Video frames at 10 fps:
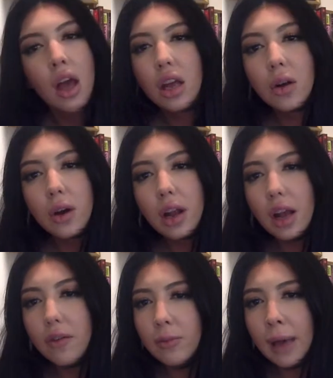You know, and
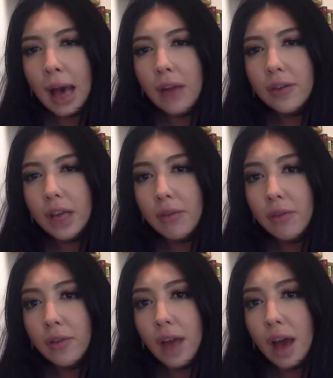I feel bad for David
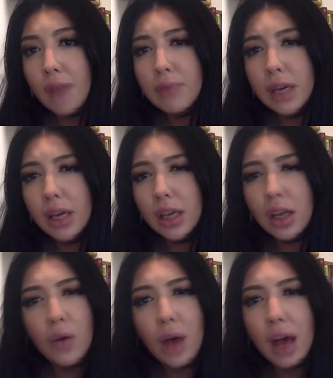for that, but you
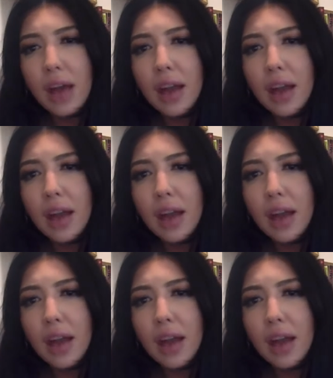know what?